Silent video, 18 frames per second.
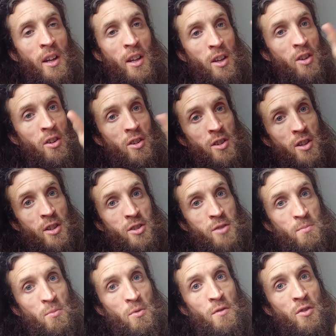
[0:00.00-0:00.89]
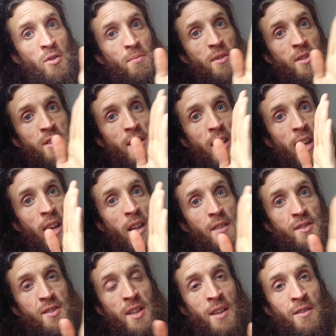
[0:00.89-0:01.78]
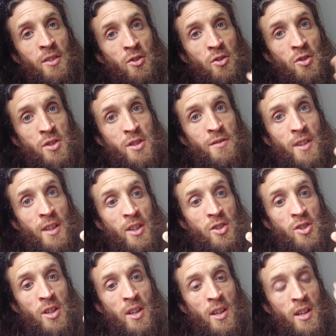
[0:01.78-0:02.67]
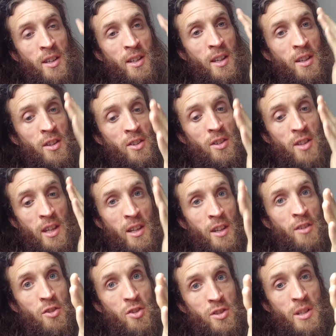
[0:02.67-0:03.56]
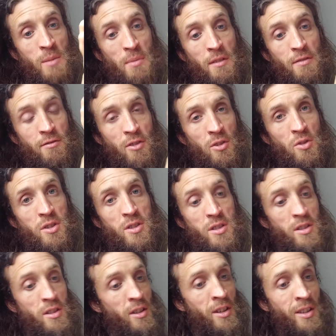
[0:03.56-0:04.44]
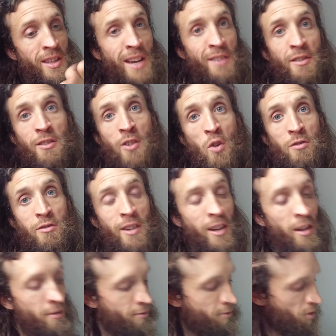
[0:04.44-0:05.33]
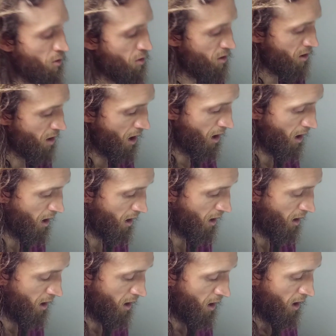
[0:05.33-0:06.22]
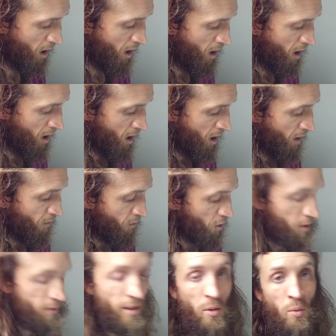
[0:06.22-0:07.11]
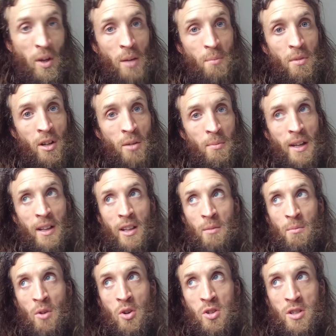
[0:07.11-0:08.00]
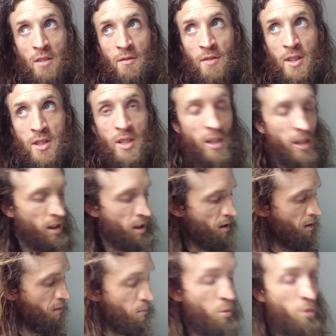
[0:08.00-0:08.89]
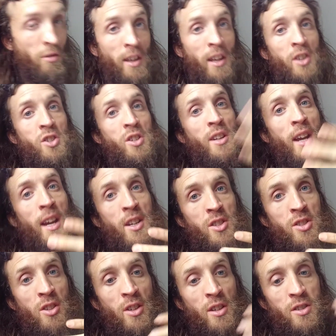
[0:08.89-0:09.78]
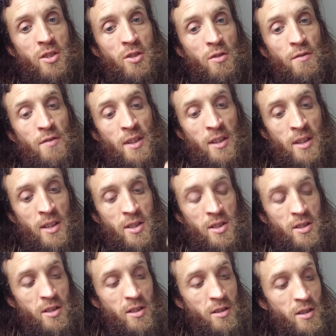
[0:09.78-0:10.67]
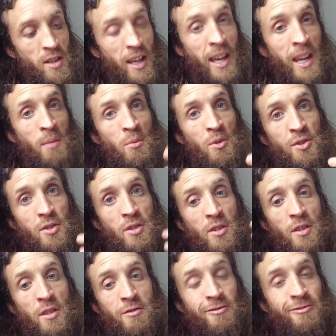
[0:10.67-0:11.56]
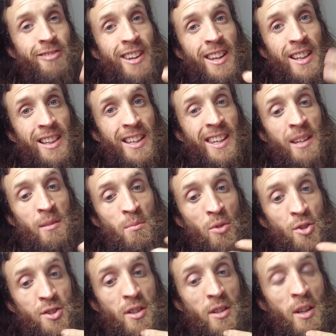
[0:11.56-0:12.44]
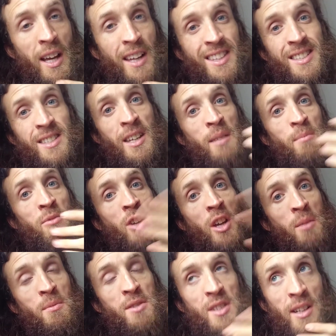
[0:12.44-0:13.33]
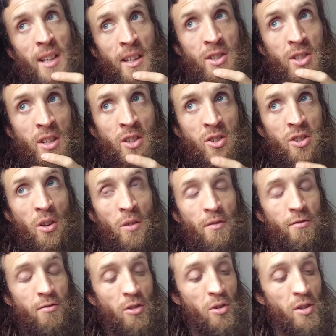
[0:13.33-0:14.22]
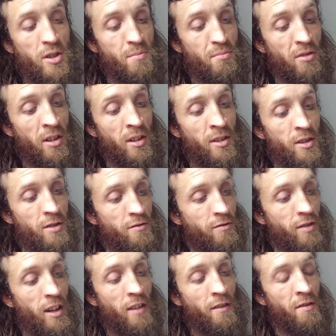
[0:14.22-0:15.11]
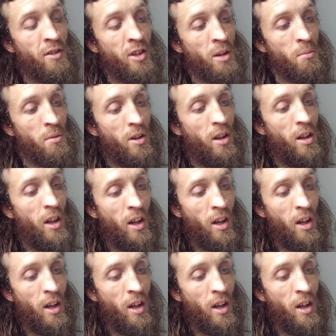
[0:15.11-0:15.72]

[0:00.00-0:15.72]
you're it's moving up the scale of saving tons of energy and then eating just simply fruits you'd never overeating fruits just feel way better mentally emotionally and physically more energy to exercise to do fitness to gain muscle real lean muscle at the same time as cleansing so fruit is brilliant it's really phenomenal